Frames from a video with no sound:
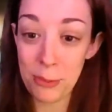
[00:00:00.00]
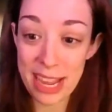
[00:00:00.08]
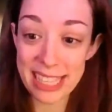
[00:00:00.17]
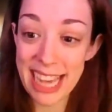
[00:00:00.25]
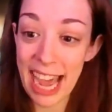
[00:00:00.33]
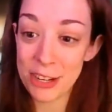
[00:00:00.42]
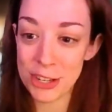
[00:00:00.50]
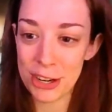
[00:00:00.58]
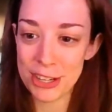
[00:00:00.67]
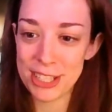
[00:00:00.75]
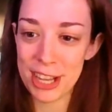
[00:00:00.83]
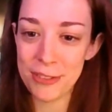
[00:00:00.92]
is
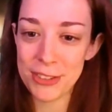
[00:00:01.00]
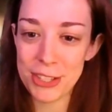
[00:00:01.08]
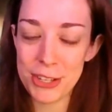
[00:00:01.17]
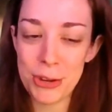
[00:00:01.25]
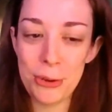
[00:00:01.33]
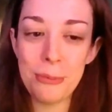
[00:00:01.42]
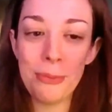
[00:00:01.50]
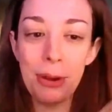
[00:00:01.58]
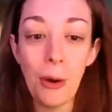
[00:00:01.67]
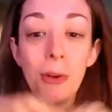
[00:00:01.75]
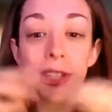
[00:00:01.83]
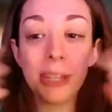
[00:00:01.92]
sometimes what we attach
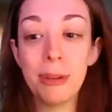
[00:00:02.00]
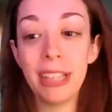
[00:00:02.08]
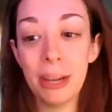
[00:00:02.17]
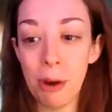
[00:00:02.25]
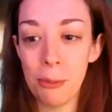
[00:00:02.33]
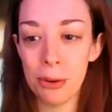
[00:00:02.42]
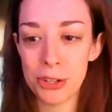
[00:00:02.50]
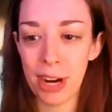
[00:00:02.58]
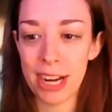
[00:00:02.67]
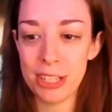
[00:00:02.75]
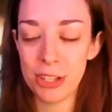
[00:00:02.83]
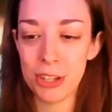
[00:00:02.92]
ourselves to, but
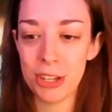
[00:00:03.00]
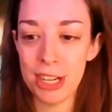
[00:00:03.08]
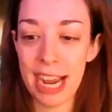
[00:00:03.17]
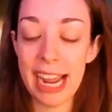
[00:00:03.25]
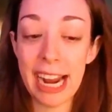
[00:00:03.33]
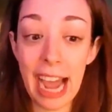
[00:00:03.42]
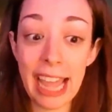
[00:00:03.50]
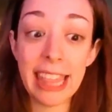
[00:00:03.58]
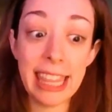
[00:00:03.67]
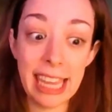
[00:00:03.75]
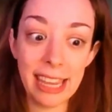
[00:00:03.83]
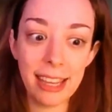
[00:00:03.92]
ultimately what we're
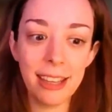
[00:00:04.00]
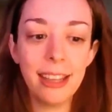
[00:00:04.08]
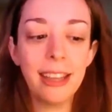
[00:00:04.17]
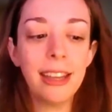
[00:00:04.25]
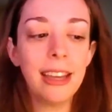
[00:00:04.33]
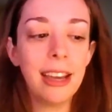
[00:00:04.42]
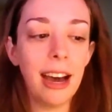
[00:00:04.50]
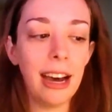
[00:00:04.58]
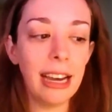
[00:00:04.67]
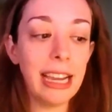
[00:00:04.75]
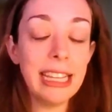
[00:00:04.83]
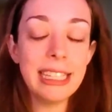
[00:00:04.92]
trying to create, I
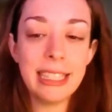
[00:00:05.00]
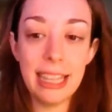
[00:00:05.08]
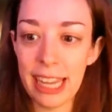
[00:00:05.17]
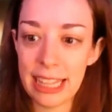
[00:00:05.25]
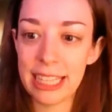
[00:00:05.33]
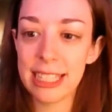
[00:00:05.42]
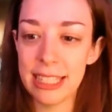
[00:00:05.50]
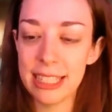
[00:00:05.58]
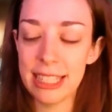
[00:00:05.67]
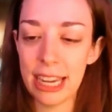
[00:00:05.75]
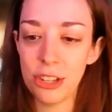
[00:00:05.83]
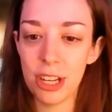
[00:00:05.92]
think, is the
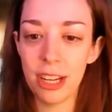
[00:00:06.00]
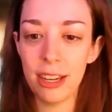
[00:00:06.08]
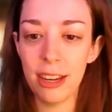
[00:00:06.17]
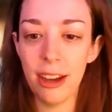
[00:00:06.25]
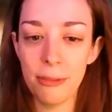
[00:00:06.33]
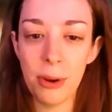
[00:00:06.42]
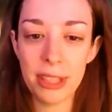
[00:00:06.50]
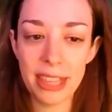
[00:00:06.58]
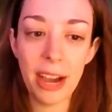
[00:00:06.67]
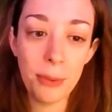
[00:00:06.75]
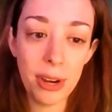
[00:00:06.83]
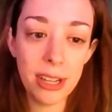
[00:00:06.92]
feeling, the
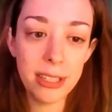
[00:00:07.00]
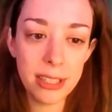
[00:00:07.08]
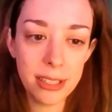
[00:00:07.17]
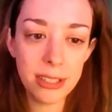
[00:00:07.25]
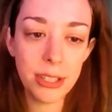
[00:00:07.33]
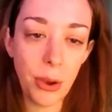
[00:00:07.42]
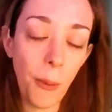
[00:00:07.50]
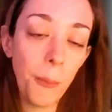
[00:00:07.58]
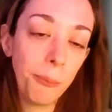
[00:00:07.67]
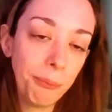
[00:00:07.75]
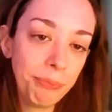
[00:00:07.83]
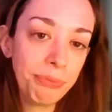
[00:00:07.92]
sensation of what that
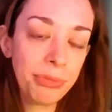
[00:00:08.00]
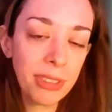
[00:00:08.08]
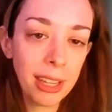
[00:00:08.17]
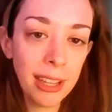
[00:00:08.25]
was. So